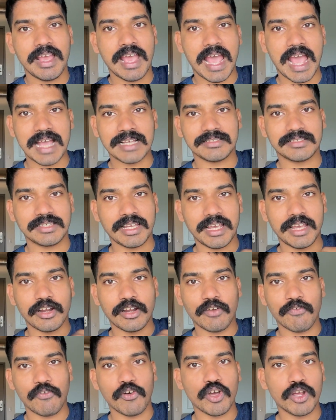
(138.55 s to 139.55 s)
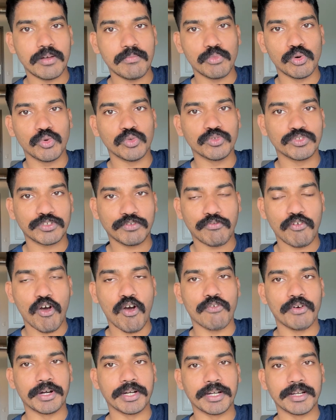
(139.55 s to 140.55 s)
as the aerofoil moves
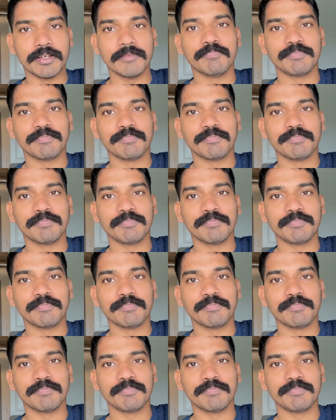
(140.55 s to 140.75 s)
forward,